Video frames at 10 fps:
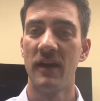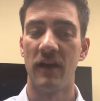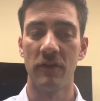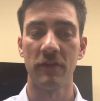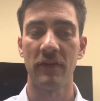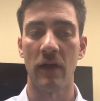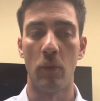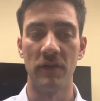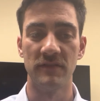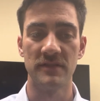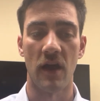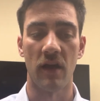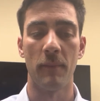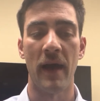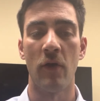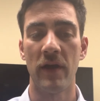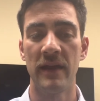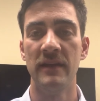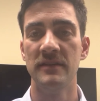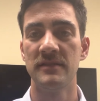Another thing I wanted to talk about
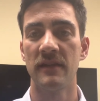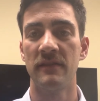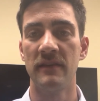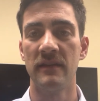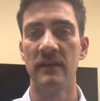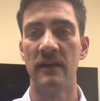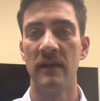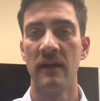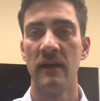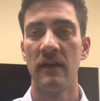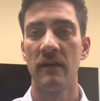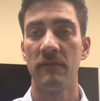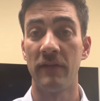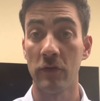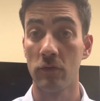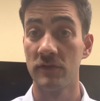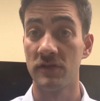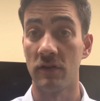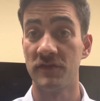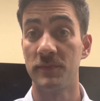is the Federal
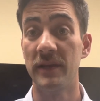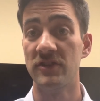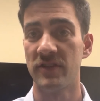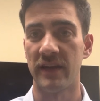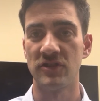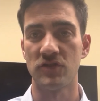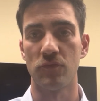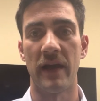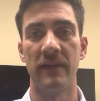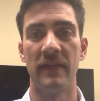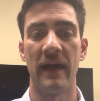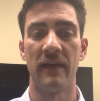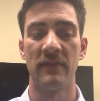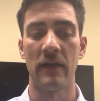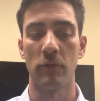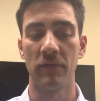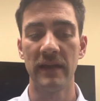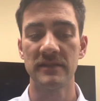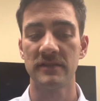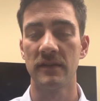Reserve speech that I just read that
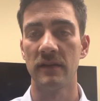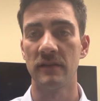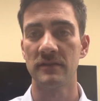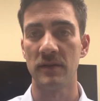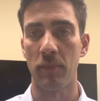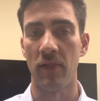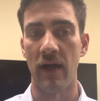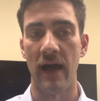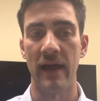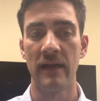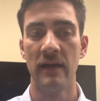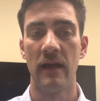relates to supply.